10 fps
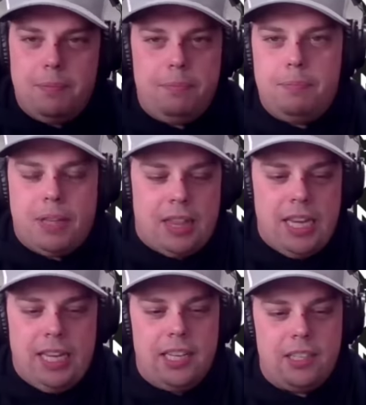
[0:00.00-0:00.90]
the
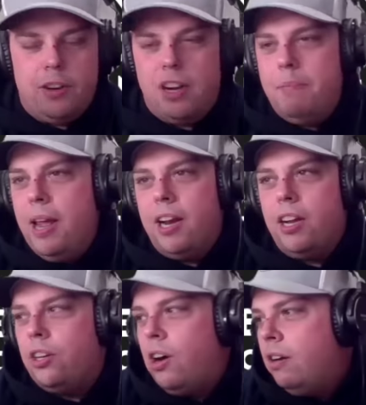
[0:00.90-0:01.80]
thing is, if you're going to make it a
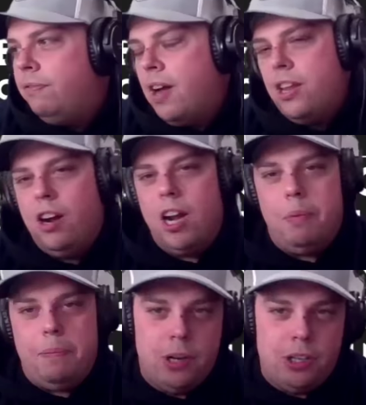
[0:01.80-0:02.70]
dogfight, you got to
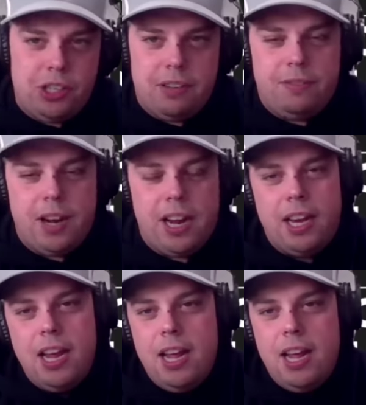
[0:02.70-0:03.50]
be pushing the fight.